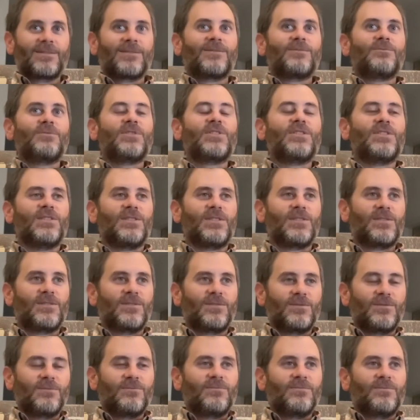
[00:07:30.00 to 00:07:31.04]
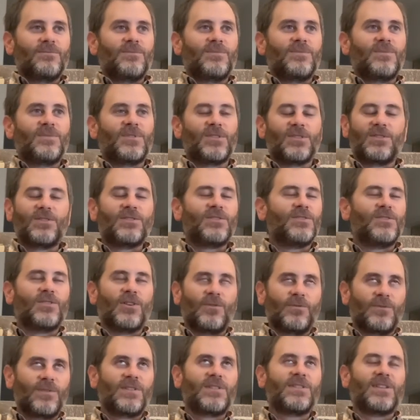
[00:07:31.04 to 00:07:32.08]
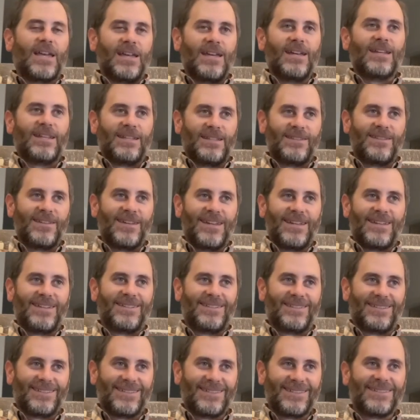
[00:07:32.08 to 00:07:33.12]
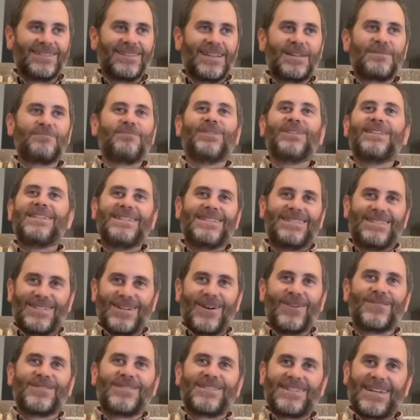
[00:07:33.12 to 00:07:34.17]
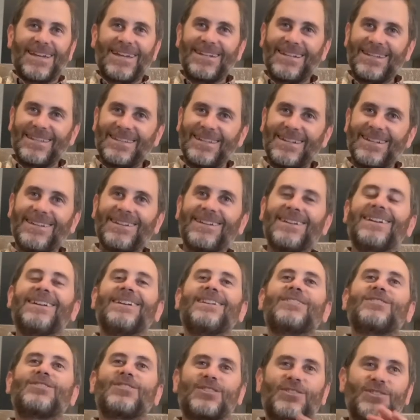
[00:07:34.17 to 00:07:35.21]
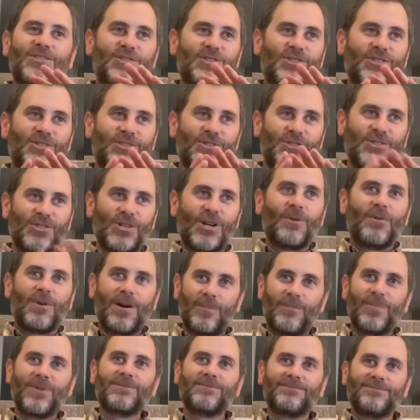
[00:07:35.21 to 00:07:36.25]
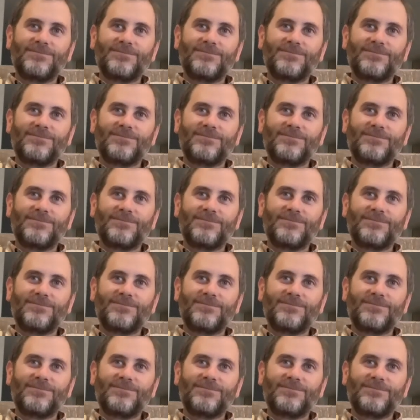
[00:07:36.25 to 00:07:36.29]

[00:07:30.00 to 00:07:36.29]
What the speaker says: which is just don't say anything. Like, please don't say anything. Just show up.